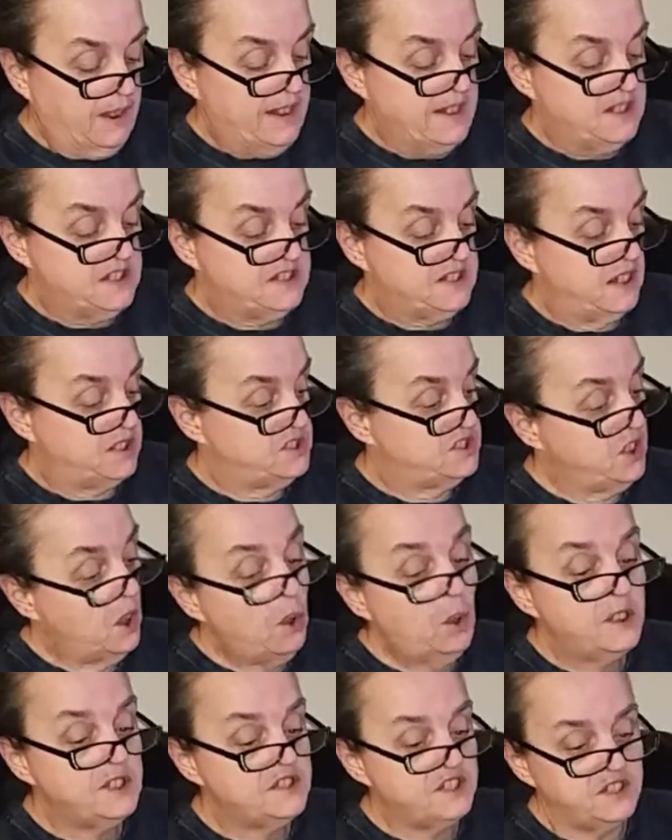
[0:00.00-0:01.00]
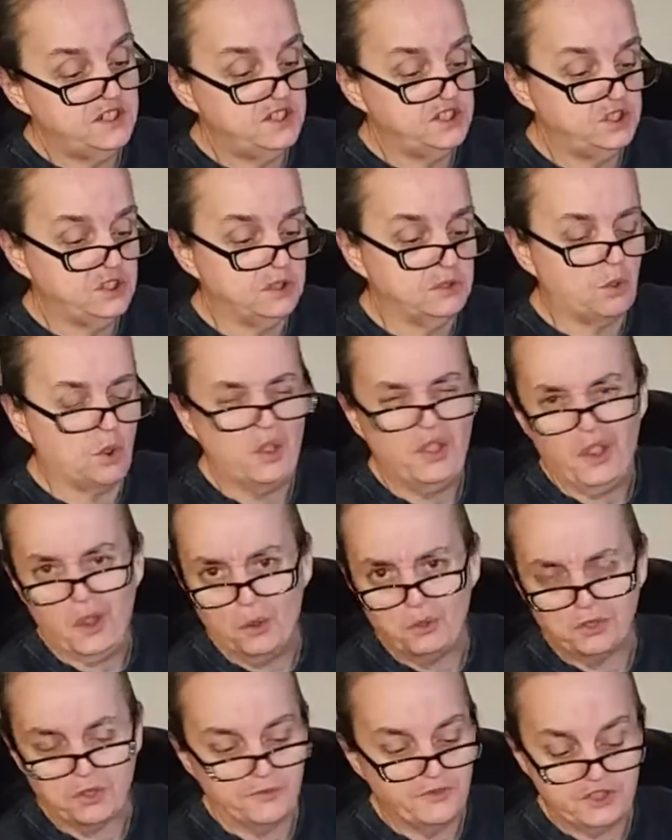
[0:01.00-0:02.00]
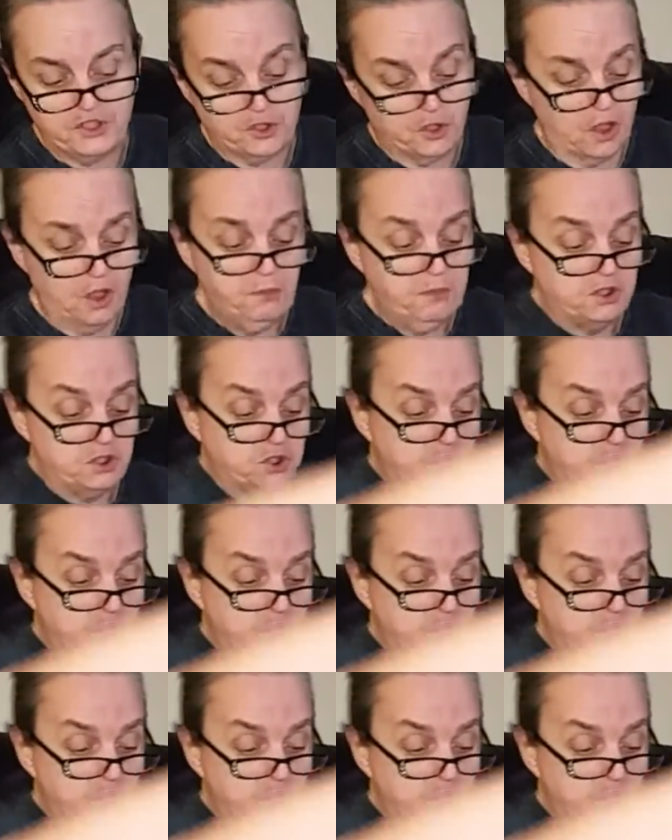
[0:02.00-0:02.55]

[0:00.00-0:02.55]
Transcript: He said, did you, or the owner of the store, I'm